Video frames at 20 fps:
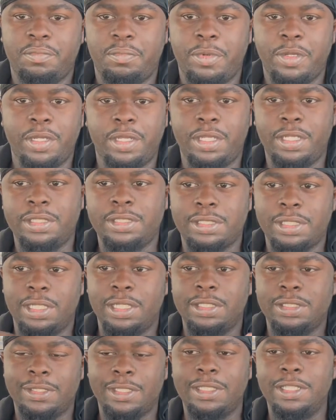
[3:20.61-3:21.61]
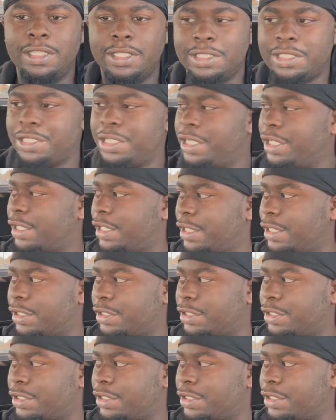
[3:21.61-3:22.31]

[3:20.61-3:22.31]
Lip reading: But it's a little shaky.